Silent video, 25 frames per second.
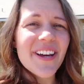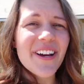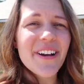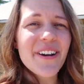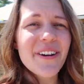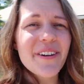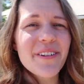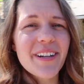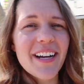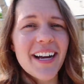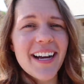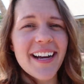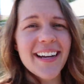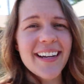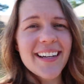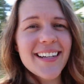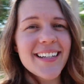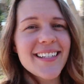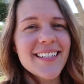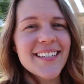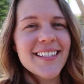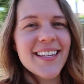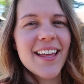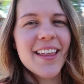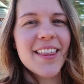so
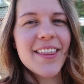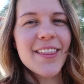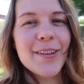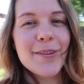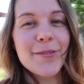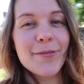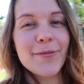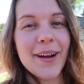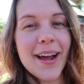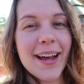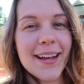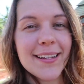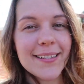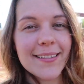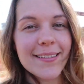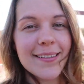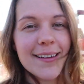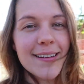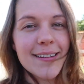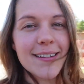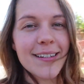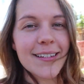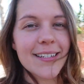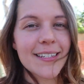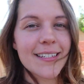guys, the rat
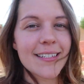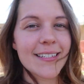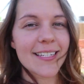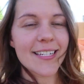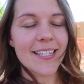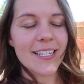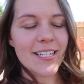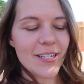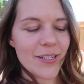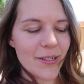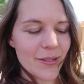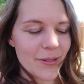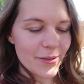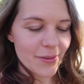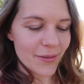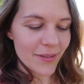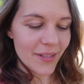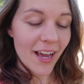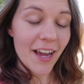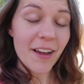saga continues.